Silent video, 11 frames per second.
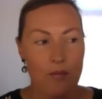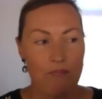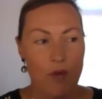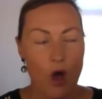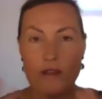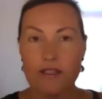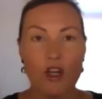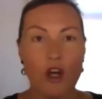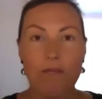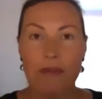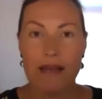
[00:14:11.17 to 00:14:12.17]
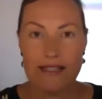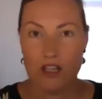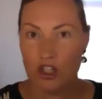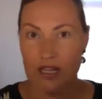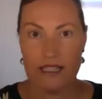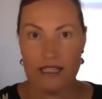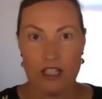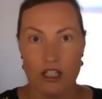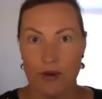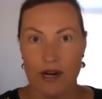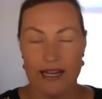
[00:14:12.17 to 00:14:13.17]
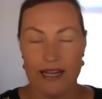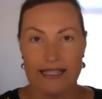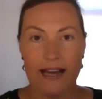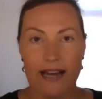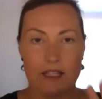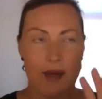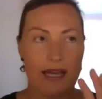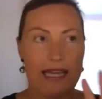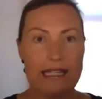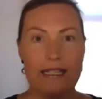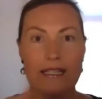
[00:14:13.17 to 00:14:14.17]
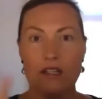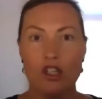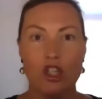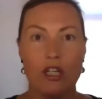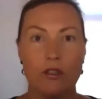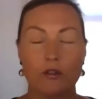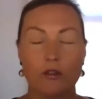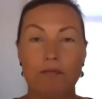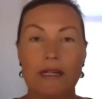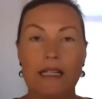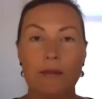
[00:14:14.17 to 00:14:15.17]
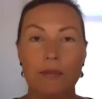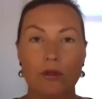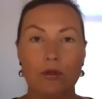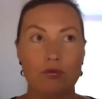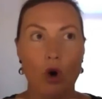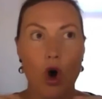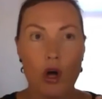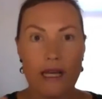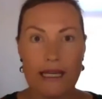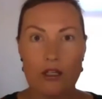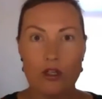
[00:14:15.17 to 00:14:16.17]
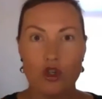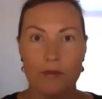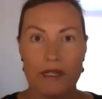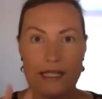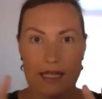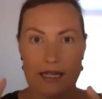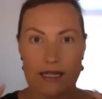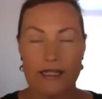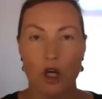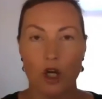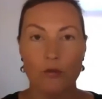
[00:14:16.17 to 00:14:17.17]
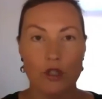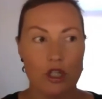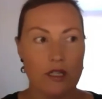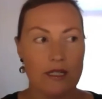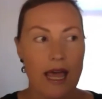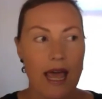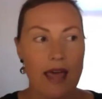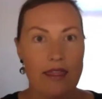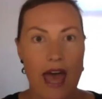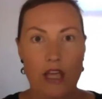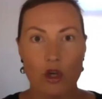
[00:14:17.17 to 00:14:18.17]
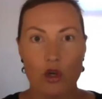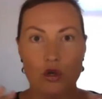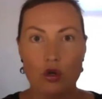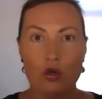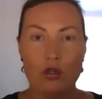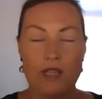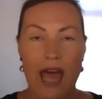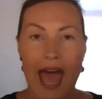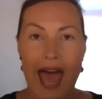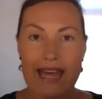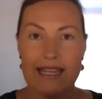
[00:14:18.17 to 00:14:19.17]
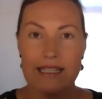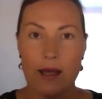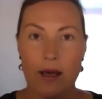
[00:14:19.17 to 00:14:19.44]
hot stone massage, let's just break it down, is about heated and chilled marble rock instruments that are sculptures that you use as